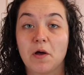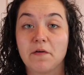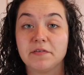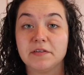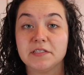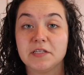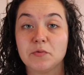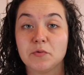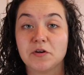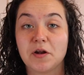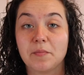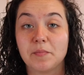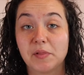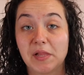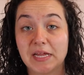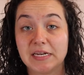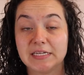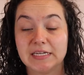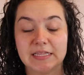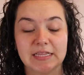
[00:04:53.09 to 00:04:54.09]
obviously we're not
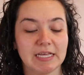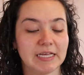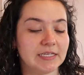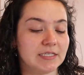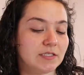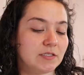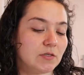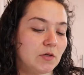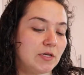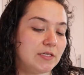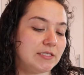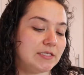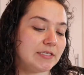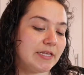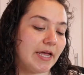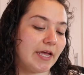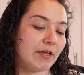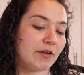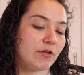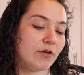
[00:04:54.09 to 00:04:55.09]
blending this.
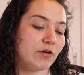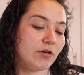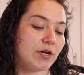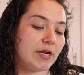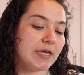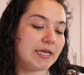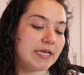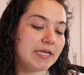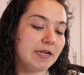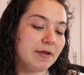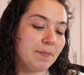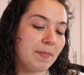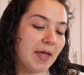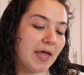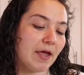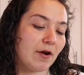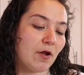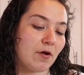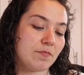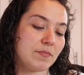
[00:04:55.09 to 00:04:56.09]
Instead, you're gonna heat a
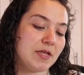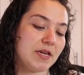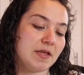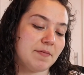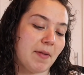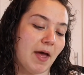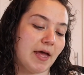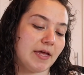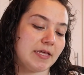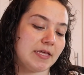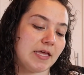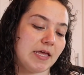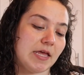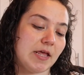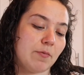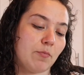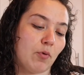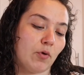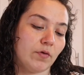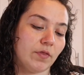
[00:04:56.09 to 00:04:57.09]
pan on medium-high
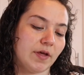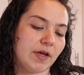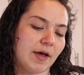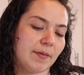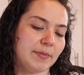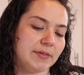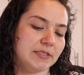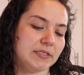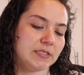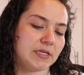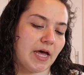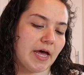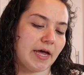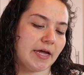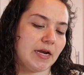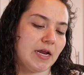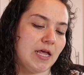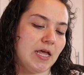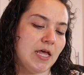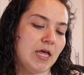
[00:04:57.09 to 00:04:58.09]
heat, pour the cup
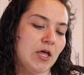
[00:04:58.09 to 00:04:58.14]
inside,